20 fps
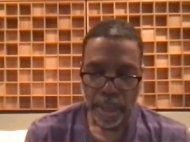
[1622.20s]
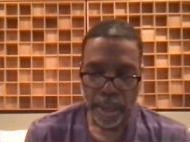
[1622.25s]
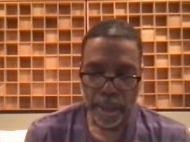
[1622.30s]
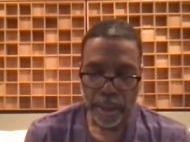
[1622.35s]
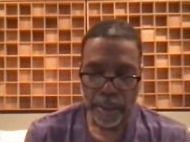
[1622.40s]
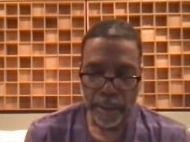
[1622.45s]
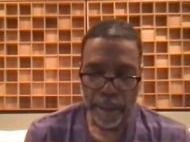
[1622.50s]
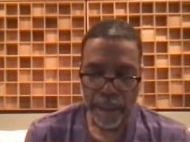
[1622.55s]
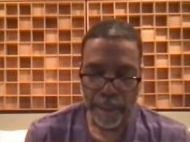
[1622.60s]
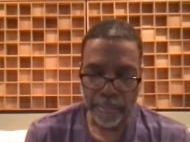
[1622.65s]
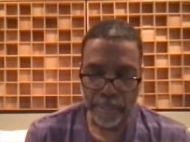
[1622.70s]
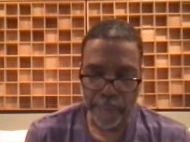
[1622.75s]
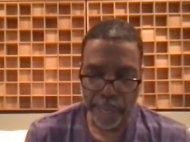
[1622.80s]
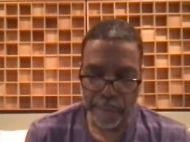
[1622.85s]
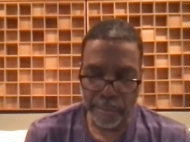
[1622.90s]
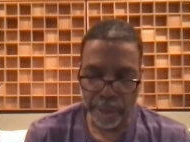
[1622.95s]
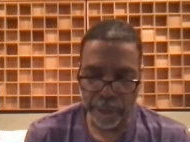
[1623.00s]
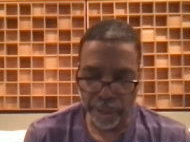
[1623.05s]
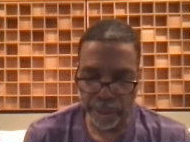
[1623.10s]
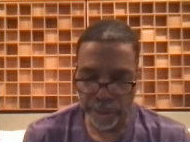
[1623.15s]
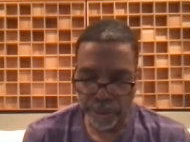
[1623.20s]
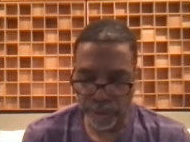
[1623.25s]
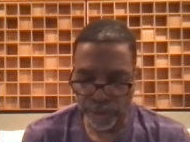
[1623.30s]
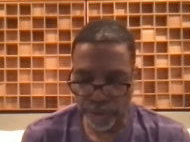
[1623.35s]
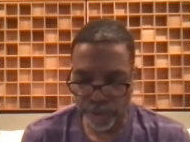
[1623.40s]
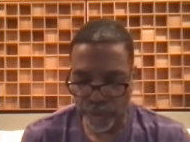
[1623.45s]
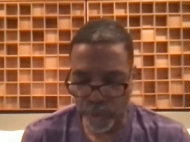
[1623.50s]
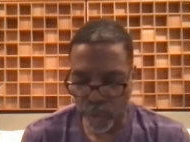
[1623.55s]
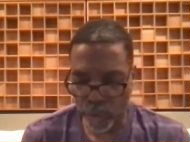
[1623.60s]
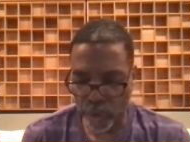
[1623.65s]
Uh, I blame others
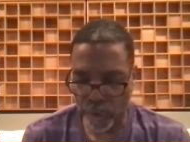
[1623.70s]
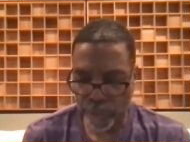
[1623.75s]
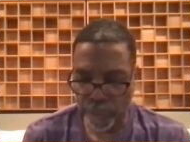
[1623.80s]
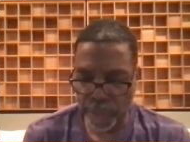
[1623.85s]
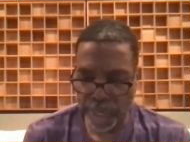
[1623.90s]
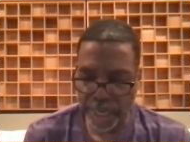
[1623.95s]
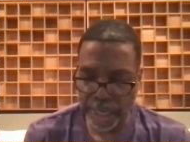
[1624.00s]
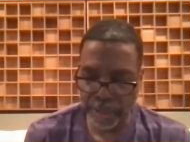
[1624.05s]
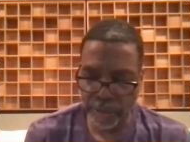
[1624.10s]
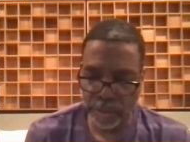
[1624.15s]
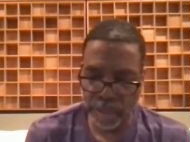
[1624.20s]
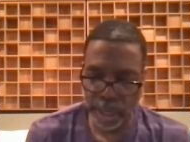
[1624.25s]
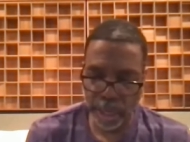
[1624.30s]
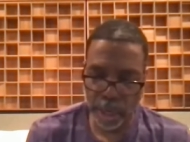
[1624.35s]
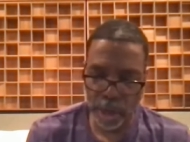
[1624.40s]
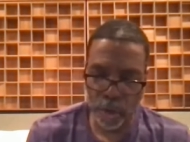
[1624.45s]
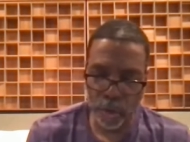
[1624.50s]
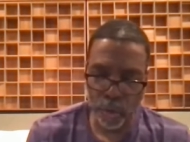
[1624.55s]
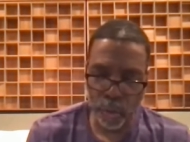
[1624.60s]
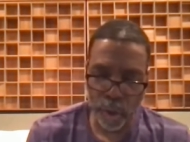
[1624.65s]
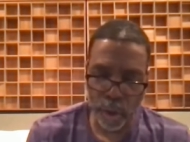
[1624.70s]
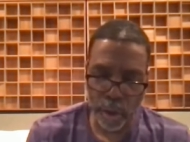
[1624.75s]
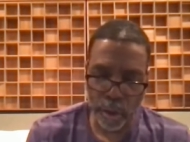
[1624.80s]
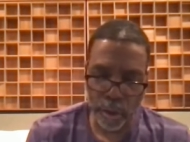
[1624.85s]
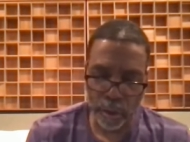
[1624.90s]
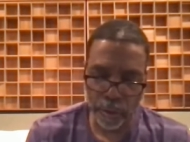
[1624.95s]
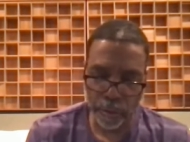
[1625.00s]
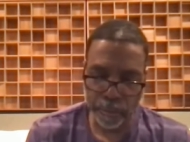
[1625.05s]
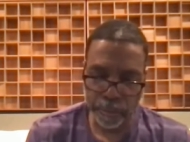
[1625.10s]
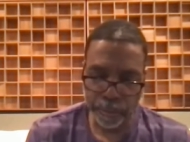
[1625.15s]
for things that go
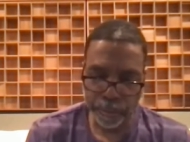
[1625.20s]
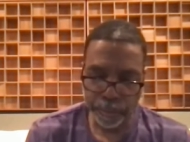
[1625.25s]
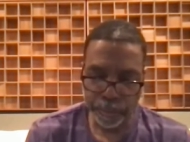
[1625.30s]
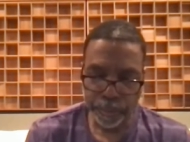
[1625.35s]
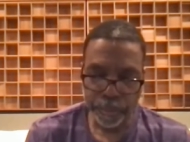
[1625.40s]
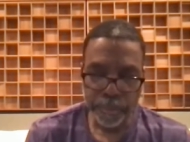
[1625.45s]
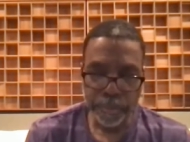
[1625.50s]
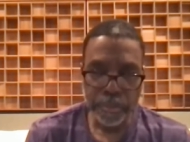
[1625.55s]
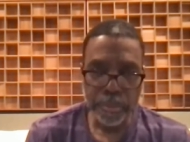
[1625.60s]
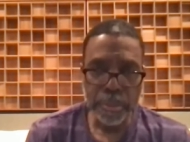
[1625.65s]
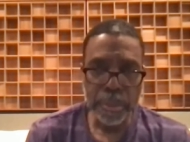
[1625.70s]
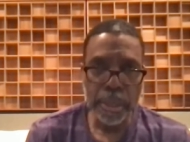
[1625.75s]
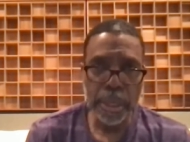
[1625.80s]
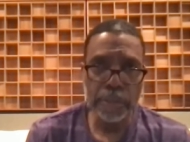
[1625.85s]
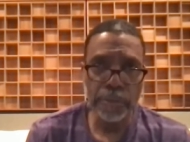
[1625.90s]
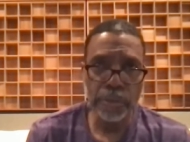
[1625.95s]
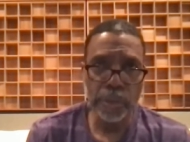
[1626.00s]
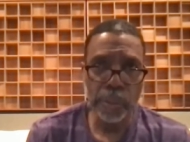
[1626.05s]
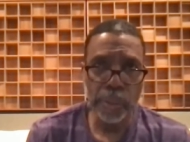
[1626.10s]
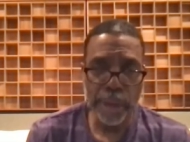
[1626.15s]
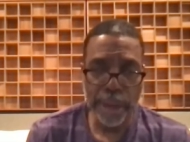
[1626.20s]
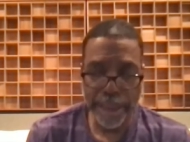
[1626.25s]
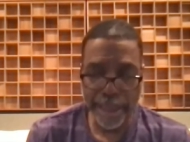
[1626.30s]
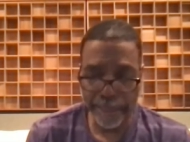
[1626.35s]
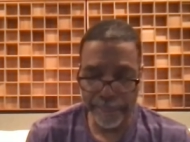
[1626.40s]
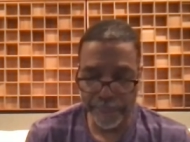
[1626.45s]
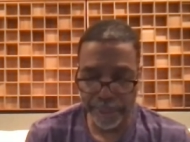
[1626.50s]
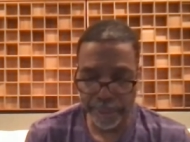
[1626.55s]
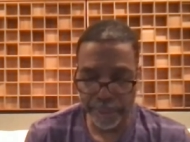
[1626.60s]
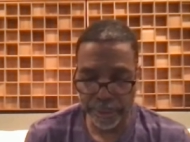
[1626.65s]
wrong, and so what
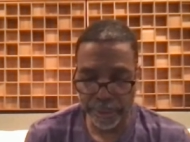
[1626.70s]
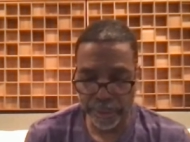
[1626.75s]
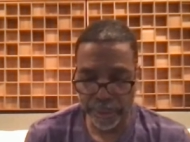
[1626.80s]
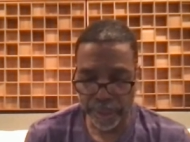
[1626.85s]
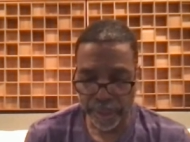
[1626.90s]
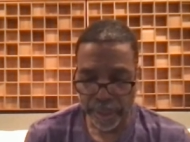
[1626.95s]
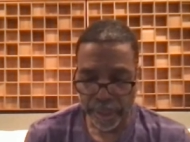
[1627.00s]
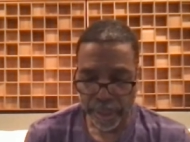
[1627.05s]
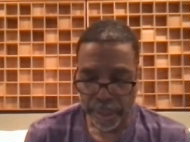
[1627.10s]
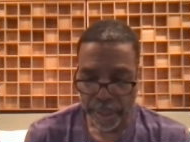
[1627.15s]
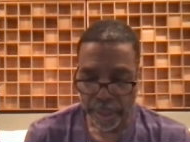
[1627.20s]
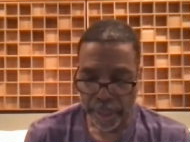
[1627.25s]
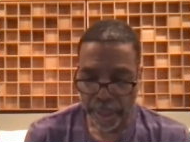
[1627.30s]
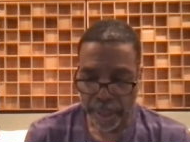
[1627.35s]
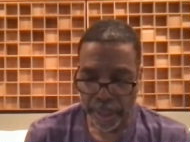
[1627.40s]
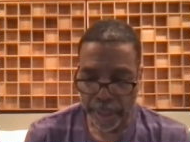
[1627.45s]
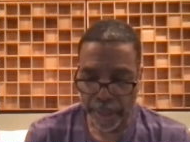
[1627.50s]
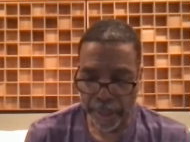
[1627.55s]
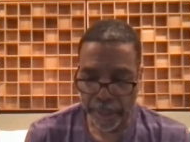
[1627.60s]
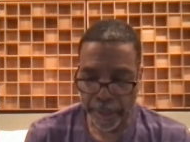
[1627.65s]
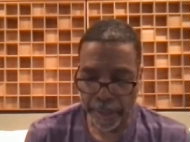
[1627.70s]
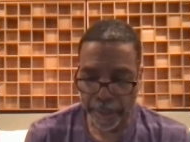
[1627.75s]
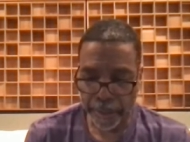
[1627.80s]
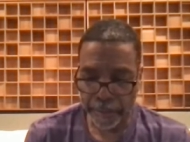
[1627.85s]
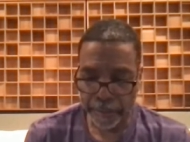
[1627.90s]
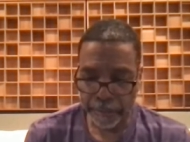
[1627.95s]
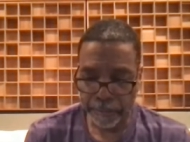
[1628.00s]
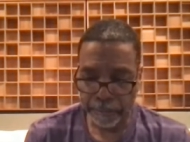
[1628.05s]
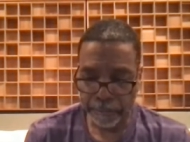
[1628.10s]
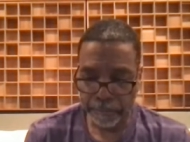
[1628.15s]
happens?
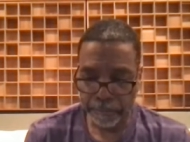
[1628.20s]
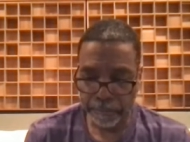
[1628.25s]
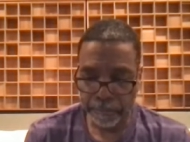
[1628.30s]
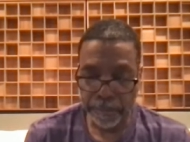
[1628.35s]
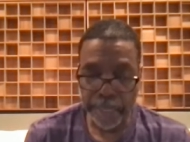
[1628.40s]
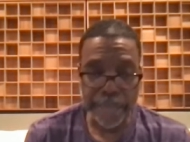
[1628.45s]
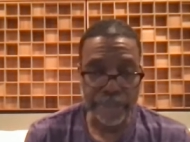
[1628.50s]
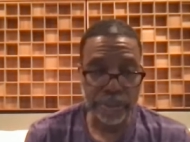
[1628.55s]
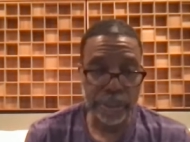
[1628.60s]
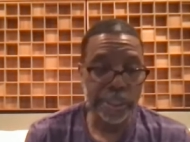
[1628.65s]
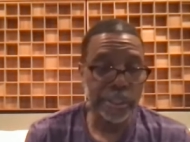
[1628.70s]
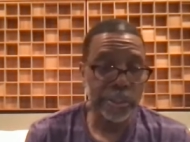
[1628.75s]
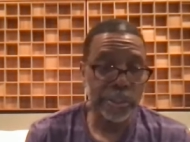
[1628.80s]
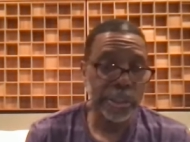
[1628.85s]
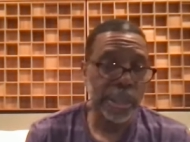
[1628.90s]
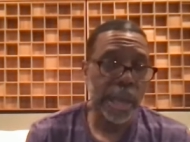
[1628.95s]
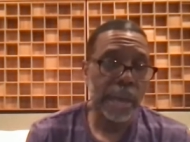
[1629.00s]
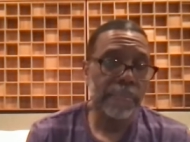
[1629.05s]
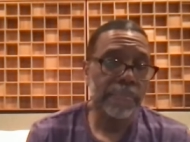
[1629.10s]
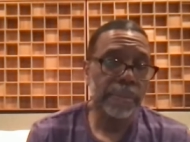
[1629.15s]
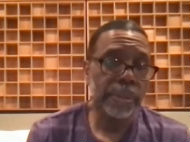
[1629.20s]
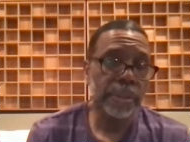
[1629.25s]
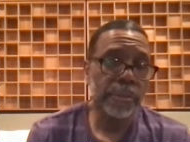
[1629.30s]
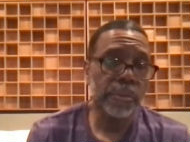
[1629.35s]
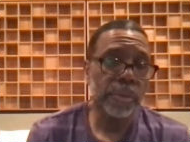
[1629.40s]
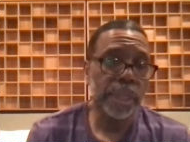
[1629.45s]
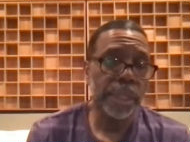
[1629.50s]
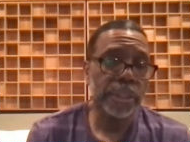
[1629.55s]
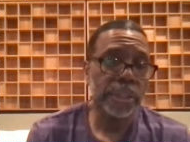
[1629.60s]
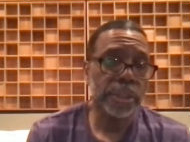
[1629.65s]
Um, that's going to stop
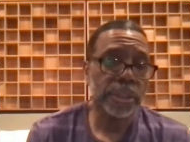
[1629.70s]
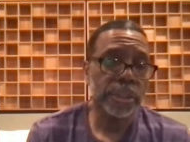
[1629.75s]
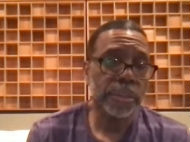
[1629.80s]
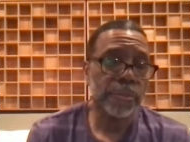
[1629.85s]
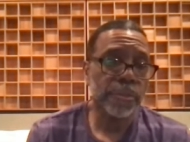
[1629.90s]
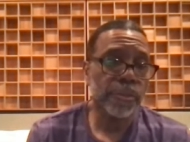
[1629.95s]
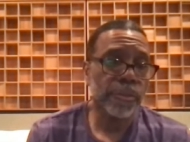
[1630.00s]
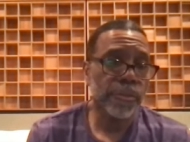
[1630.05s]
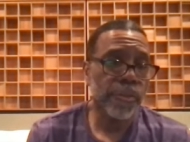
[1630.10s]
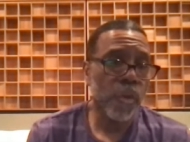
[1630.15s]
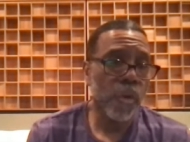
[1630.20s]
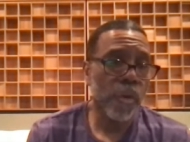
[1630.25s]
good relationships from